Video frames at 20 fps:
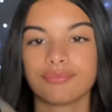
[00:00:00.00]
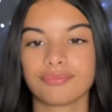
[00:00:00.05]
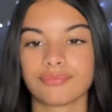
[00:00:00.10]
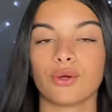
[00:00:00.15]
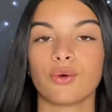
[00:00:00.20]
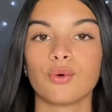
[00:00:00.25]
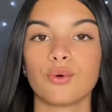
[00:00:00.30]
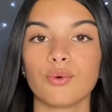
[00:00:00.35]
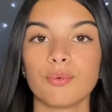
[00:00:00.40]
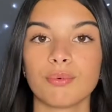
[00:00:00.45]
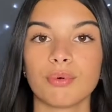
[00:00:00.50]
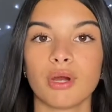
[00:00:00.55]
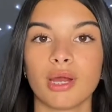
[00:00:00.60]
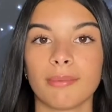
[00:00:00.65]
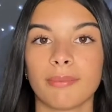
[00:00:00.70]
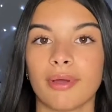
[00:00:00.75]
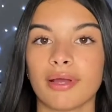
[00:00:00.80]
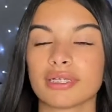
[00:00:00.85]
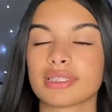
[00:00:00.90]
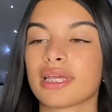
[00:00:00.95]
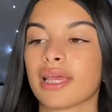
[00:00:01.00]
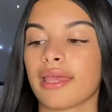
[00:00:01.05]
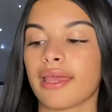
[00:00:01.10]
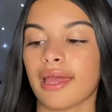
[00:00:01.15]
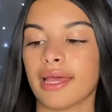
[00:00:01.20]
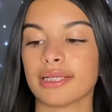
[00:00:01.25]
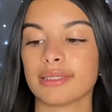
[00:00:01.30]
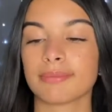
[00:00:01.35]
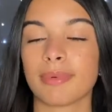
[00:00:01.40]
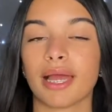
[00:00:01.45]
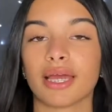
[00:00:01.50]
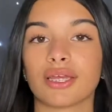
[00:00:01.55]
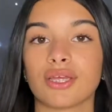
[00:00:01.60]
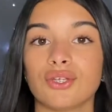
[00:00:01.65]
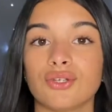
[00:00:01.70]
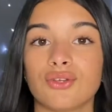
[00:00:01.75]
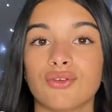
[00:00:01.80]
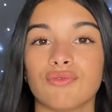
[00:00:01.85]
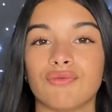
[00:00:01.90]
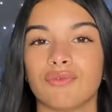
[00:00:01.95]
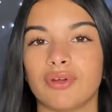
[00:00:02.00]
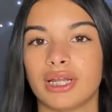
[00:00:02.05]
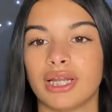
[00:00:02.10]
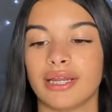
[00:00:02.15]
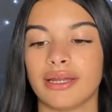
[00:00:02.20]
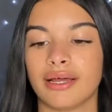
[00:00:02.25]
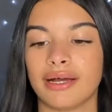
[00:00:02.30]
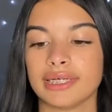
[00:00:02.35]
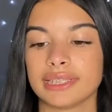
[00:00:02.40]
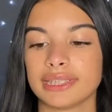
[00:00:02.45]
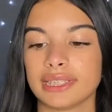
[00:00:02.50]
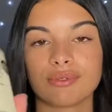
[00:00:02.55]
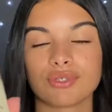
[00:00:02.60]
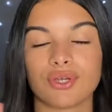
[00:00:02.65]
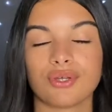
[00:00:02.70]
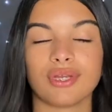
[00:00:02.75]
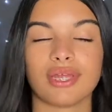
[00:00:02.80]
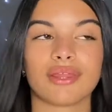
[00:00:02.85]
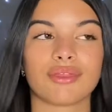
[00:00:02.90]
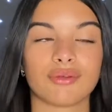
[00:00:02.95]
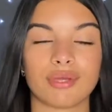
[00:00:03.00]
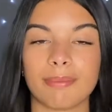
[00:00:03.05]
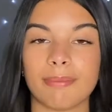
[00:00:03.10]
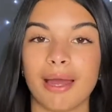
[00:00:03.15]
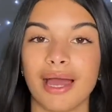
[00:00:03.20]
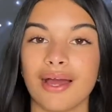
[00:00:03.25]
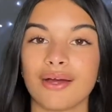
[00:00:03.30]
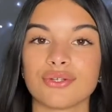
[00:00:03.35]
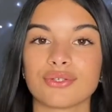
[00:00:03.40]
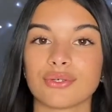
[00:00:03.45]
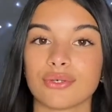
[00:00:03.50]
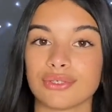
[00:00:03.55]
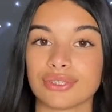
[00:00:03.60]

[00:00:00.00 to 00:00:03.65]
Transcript: All Primark skincare is packaged really nicely. It's only £3, so I was